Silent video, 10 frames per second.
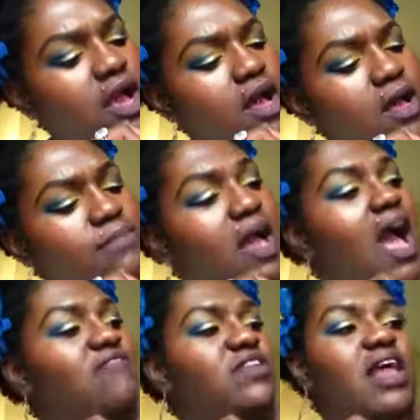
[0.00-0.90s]
Now,
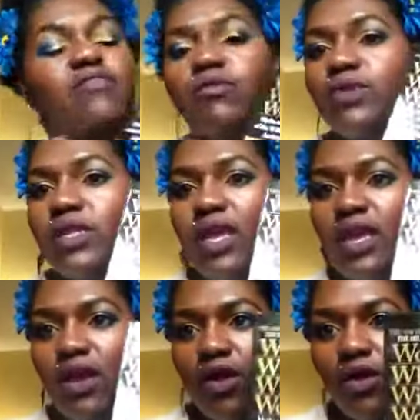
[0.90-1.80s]
I've never
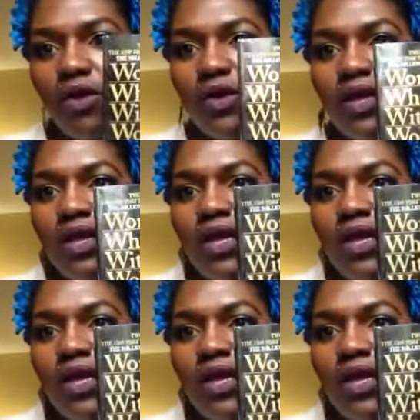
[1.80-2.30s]
really heard